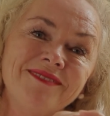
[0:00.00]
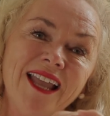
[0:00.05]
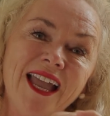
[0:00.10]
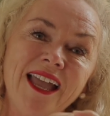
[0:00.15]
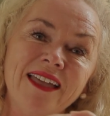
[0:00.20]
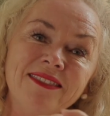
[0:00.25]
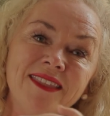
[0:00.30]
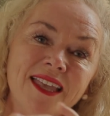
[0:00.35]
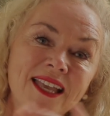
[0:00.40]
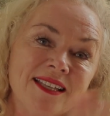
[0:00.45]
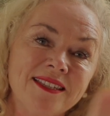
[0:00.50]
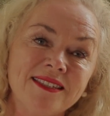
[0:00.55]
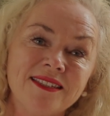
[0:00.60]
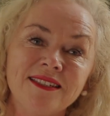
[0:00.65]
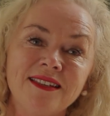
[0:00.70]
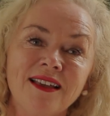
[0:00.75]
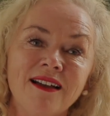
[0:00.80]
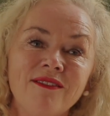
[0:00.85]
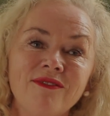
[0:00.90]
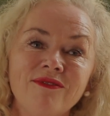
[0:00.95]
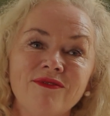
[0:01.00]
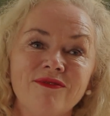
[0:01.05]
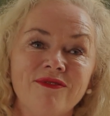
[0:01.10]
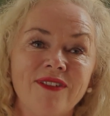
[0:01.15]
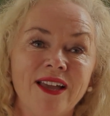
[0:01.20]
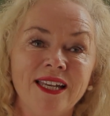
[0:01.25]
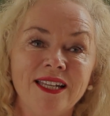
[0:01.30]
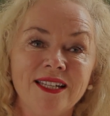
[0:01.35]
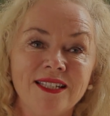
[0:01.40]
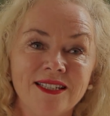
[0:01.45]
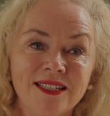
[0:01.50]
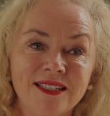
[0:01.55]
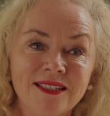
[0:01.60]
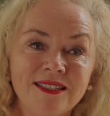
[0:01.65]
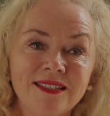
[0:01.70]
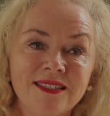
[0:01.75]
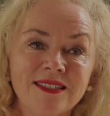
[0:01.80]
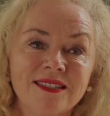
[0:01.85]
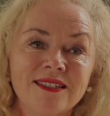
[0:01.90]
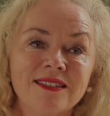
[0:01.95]
And their stuff
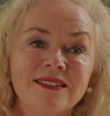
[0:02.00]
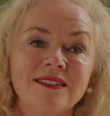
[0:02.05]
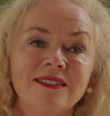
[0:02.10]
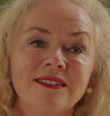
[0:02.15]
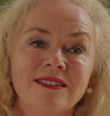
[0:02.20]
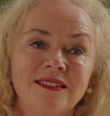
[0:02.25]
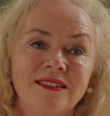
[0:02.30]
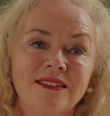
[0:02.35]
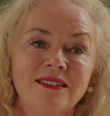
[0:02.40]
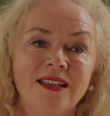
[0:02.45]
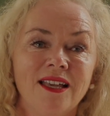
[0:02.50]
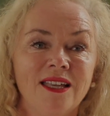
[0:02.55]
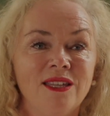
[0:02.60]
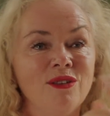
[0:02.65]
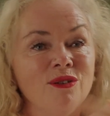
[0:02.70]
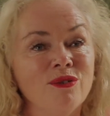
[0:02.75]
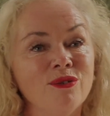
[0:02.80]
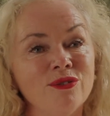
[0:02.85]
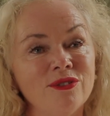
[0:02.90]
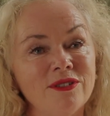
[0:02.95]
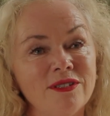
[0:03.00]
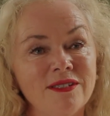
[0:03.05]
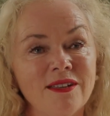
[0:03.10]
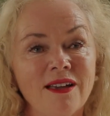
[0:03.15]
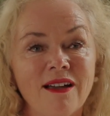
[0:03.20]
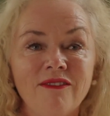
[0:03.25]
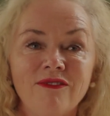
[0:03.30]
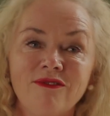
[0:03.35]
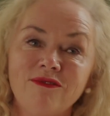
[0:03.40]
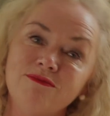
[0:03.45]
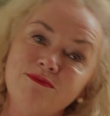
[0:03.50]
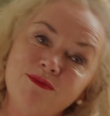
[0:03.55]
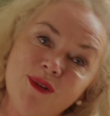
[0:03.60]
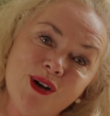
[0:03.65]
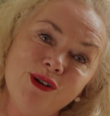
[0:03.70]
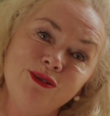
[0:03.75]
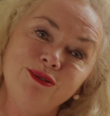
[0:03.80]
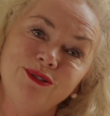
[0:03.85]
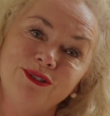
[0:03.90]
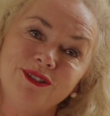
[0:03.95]
vanishes, and your stuff
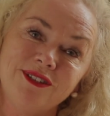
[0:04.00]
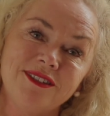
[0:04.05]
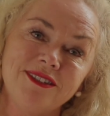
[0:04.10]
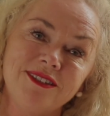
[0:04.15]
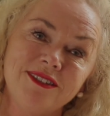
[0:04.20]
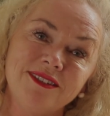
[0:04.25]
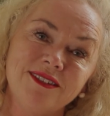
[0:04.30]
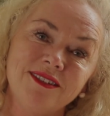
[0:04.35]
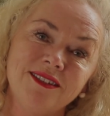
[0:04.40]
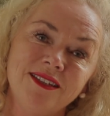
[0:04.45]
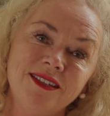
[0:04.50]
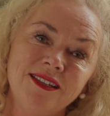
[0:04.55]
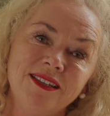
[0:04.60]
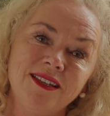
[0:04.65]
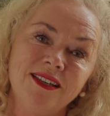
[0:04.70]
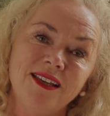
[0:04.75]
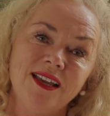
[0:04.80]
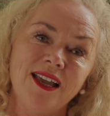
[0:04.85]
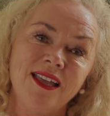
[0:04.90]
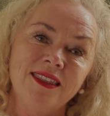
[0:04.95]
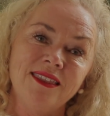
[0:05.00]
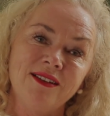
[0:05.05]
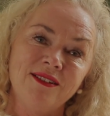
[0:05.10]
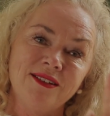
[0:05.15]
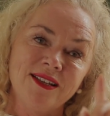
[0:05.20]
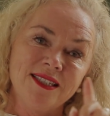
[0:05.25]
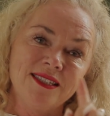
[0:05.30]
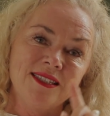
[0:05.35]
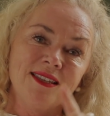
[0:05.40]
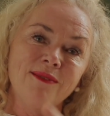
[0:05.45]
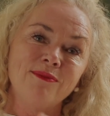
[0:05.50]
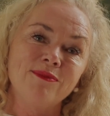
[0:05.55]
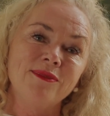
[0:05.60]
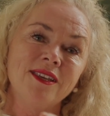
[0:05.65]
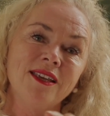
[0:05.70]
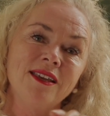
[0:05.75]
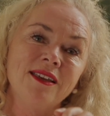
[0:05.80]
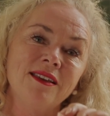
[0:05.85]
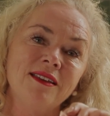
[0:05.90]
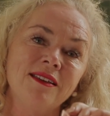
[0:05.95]
melts, and there is
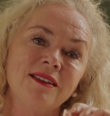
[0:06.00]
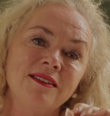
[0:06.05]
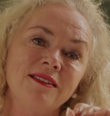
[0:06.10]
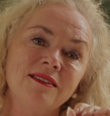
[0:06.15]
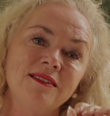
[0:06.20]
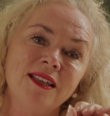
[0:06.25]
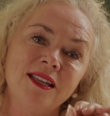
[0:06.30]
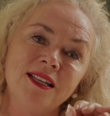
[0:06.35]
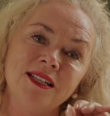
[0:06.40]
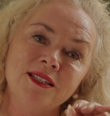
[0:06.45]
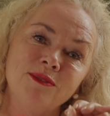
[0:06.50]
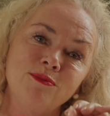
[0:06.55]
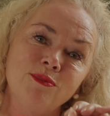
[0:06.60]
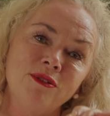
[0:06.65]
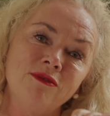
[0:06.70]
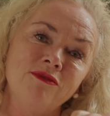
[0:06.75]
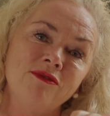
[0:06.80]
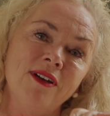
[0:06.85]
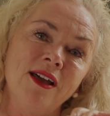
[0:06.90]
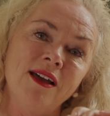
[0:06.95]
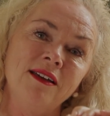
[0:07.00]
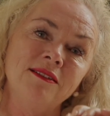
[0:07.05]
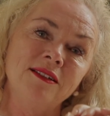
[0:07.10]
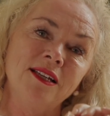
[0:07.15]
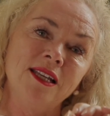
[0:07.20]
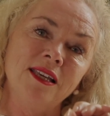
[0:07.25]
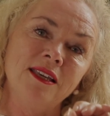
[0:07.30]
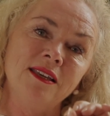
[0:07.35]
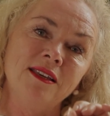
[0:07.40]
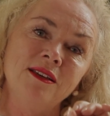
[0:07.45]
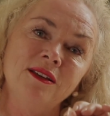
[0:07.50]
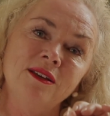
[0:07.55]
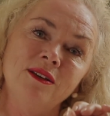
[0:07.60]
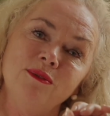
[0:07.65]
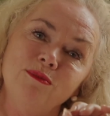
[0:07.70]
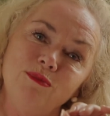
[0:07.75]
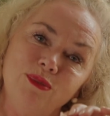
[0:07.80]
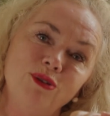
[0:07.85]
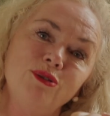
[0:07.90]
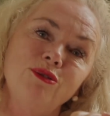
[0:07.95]
something that is profoundly
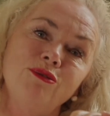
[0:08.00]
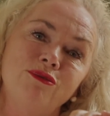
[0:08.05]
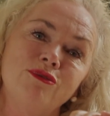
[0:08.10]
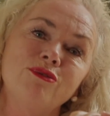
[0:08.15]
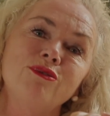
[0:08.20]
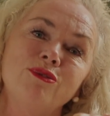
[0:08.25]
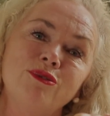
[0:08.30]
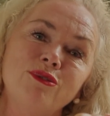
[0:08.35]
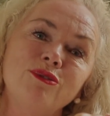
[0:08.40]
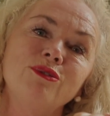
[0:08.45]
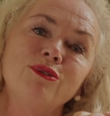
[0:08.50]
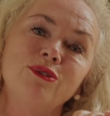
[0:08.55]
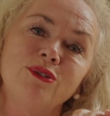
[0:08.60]
beautiful